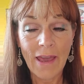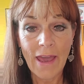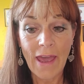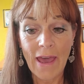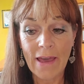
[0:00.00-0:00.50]

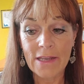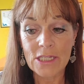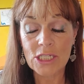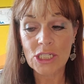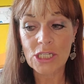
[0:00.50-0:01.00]
And
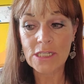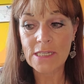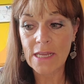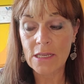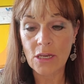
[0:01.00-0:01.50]
she
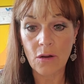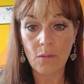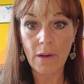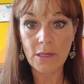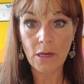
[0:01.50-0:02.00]
said,
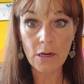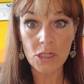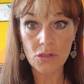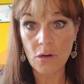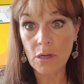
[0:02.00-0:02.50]
my
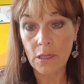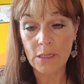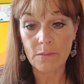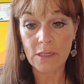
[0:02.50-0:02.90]
daughter's struggling.